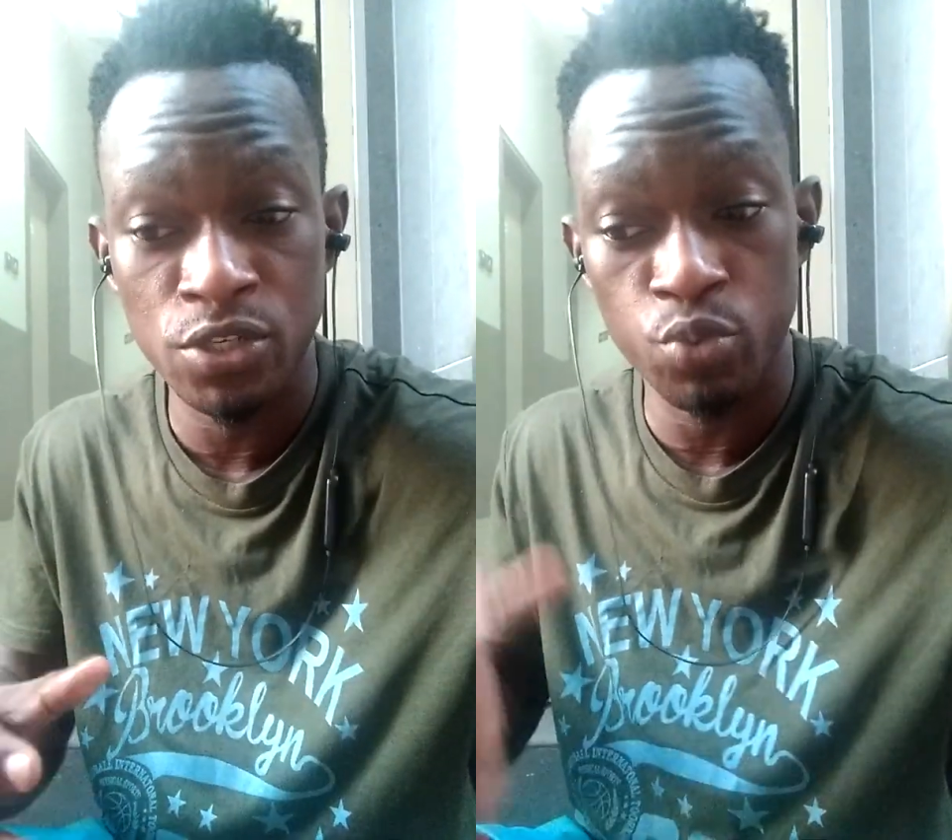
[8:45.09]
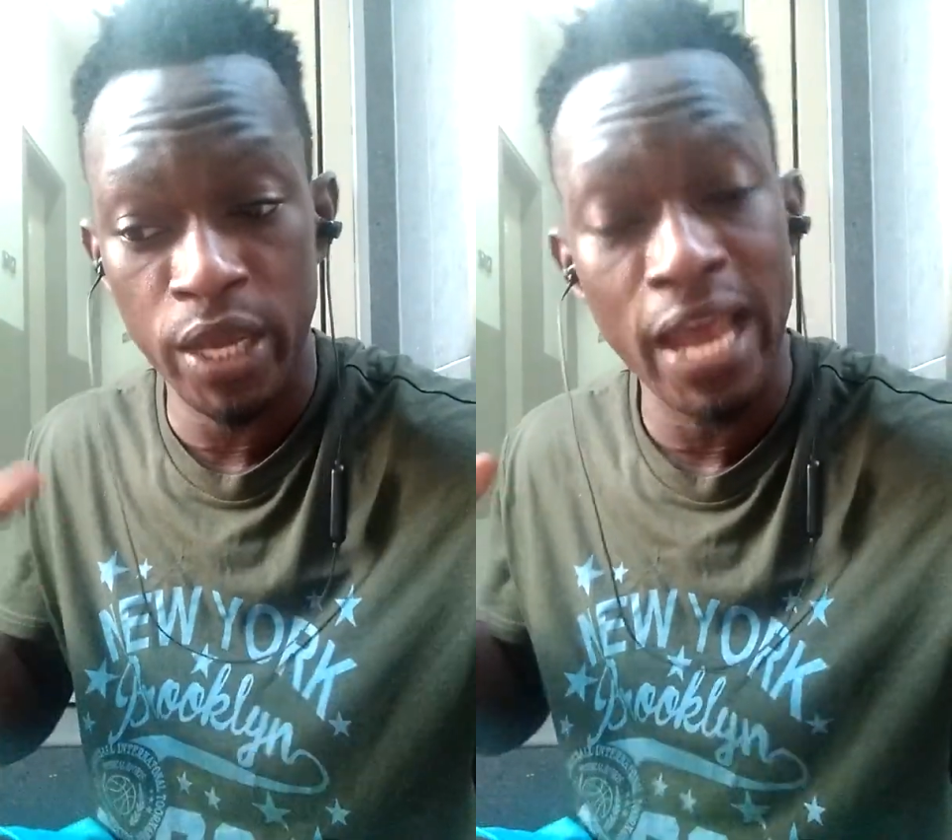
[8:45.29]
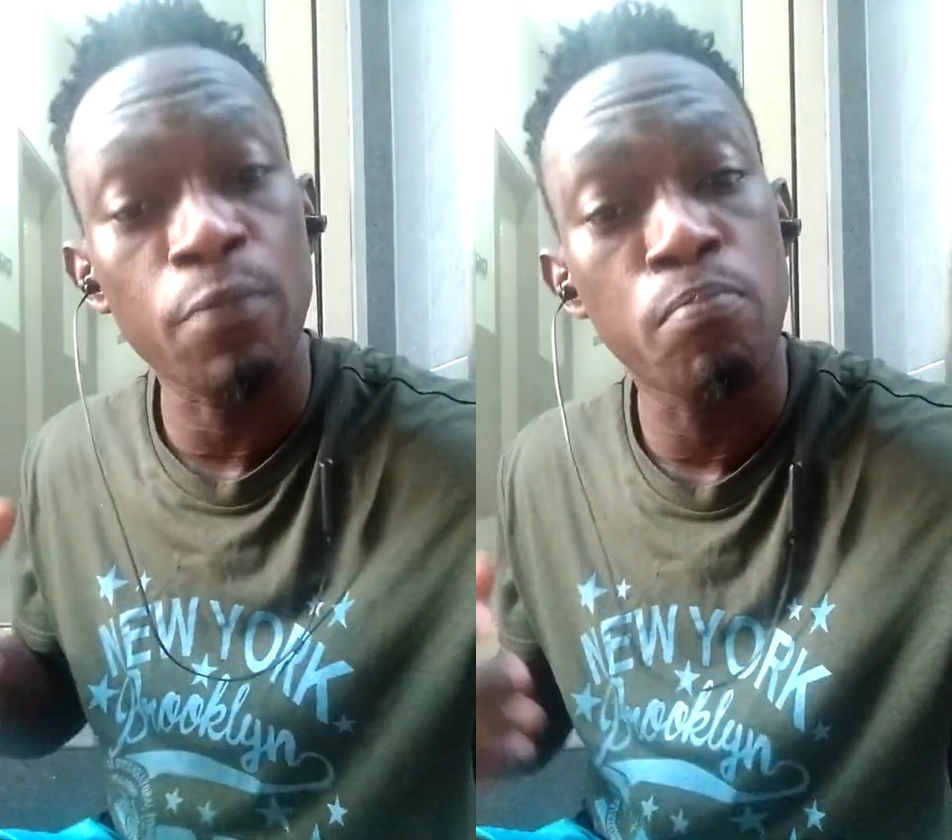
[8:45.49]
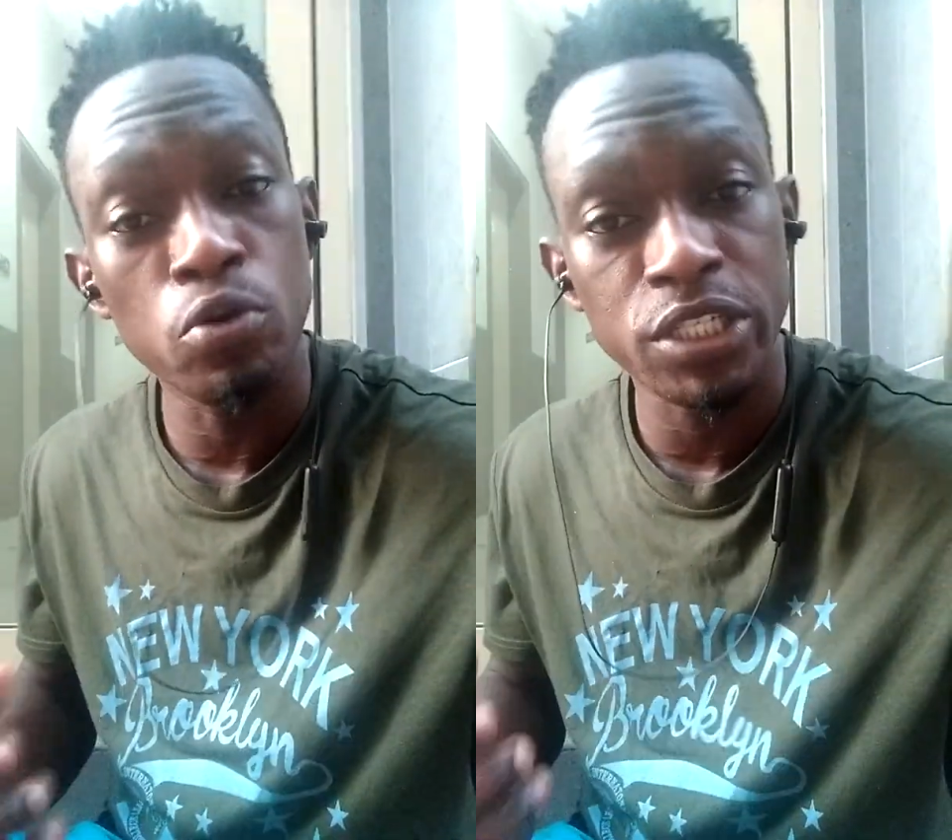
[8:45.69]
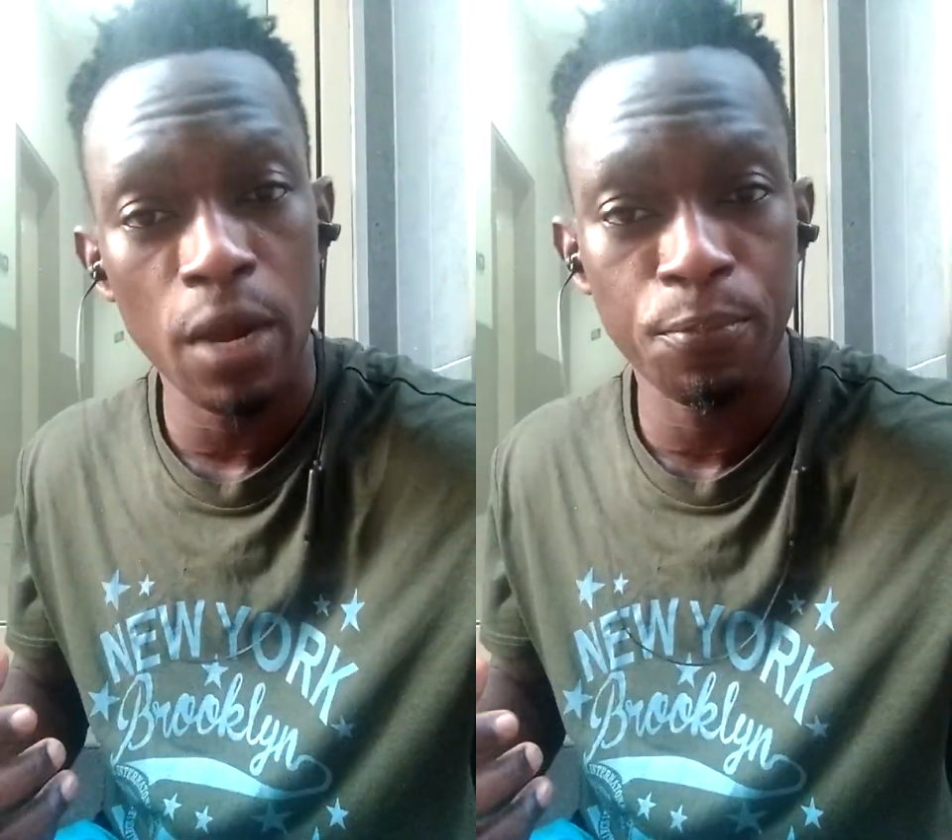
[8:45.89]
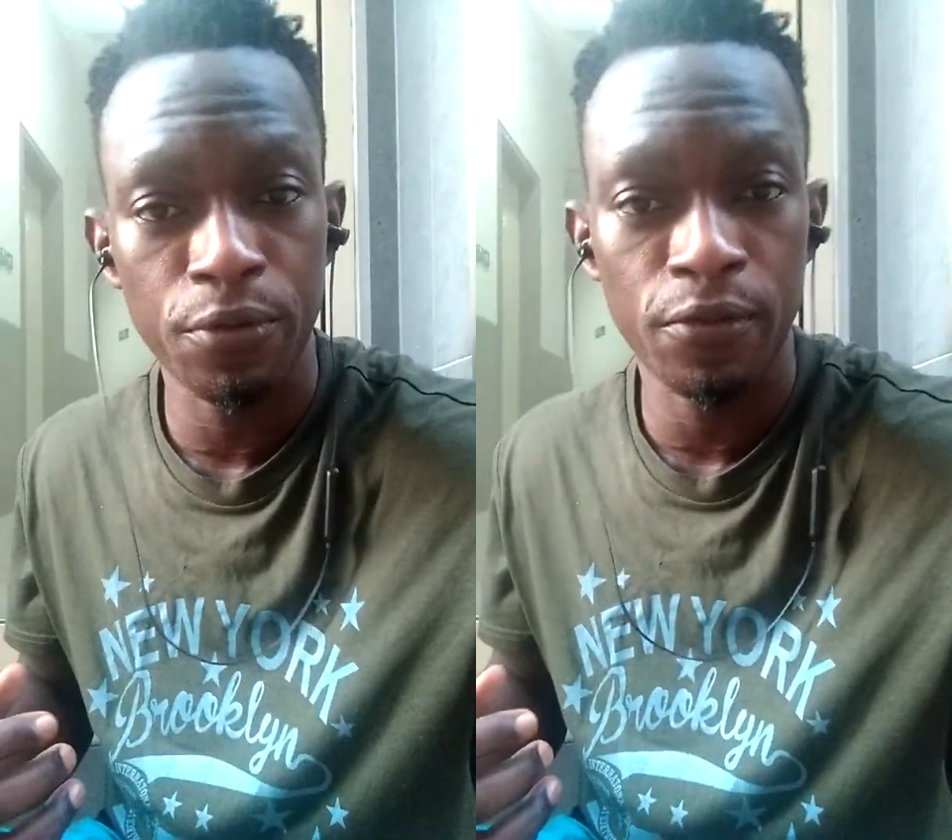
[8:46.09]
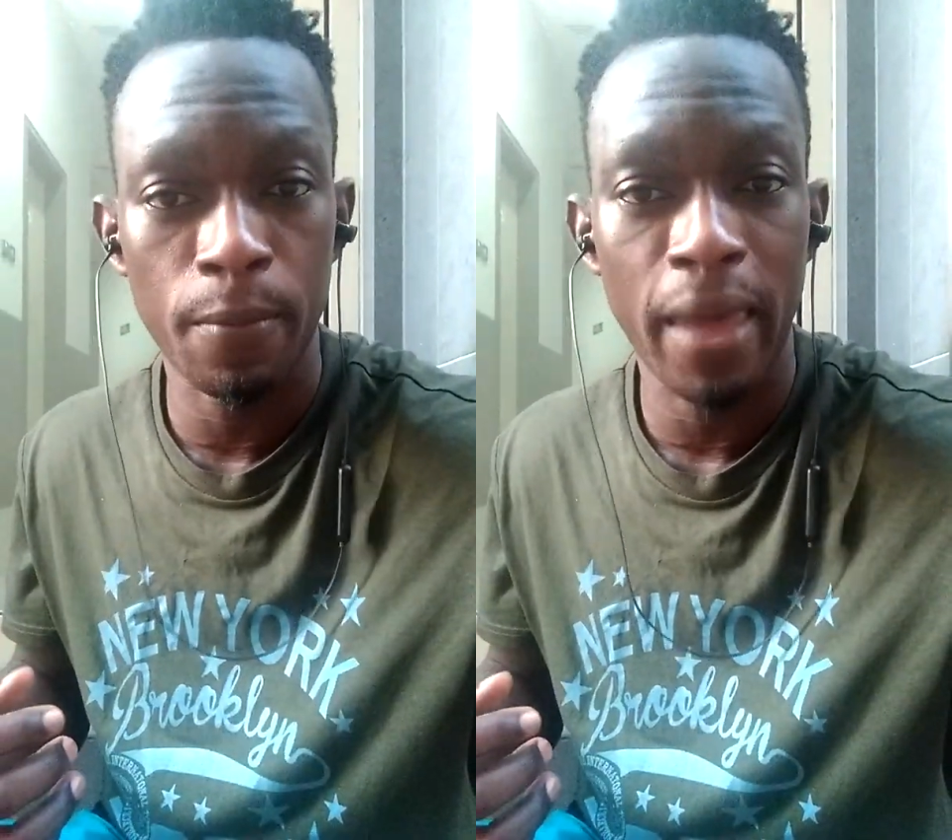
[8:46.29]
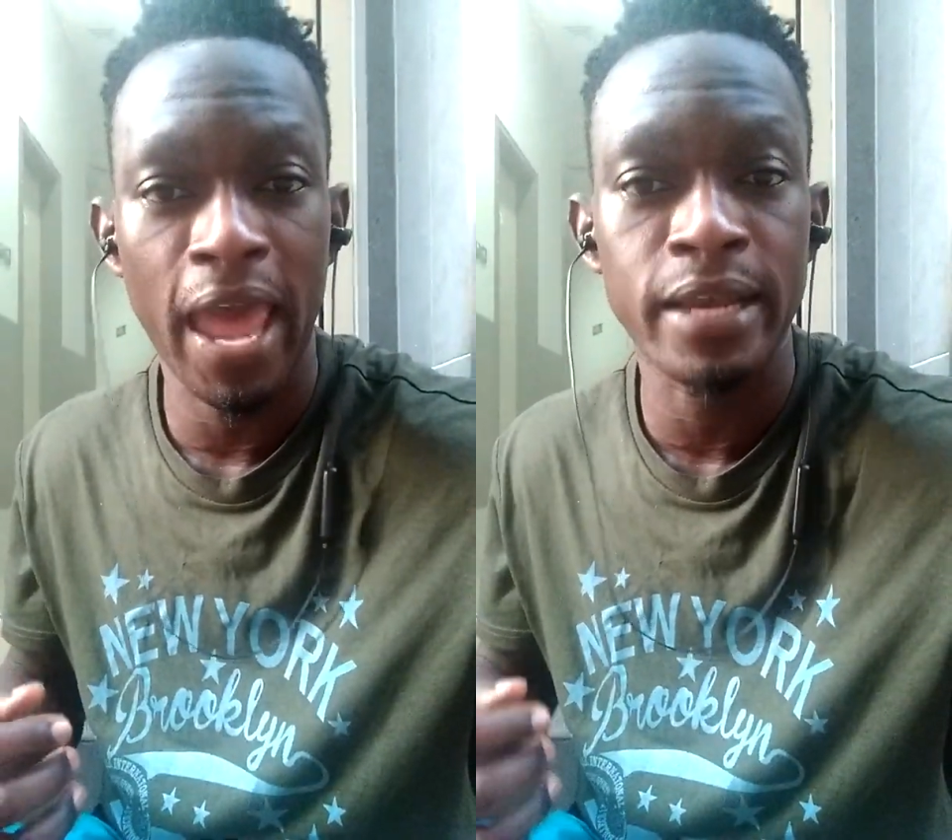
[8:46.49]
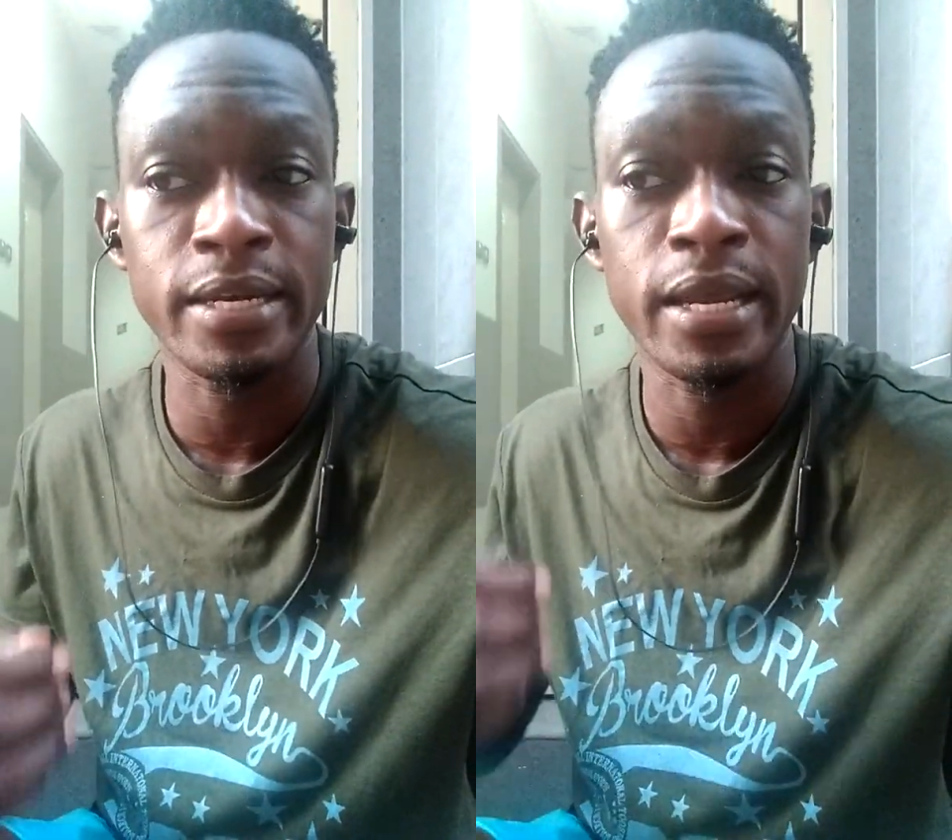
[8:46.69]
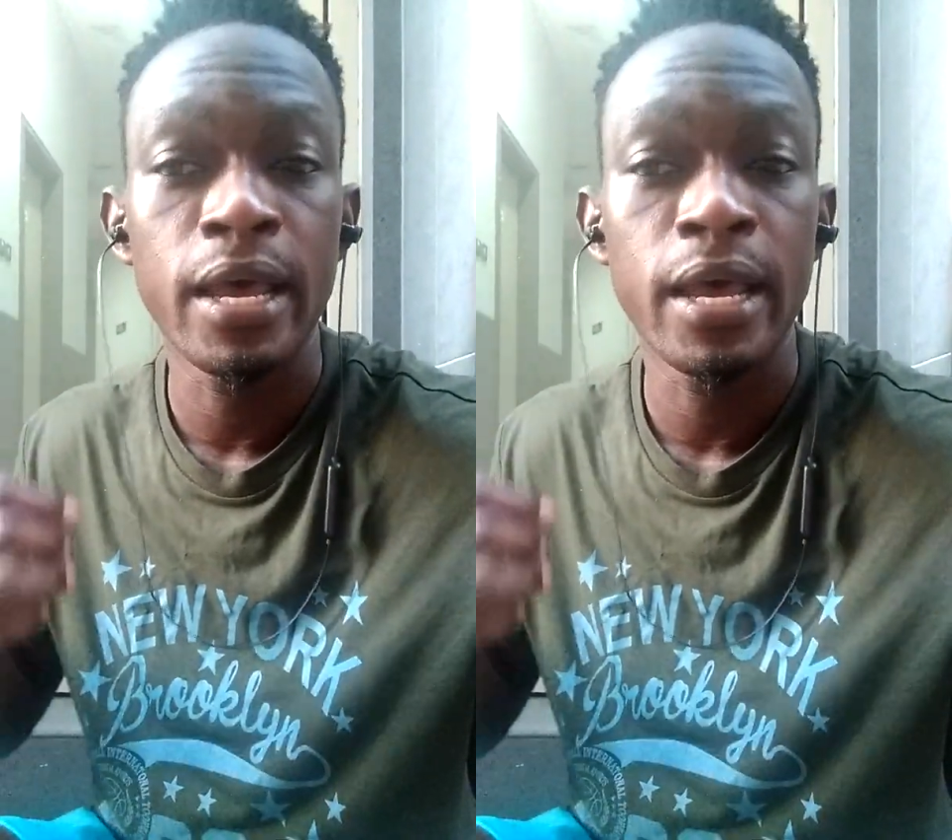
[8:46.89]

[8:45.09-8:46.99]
We got to put up with them, and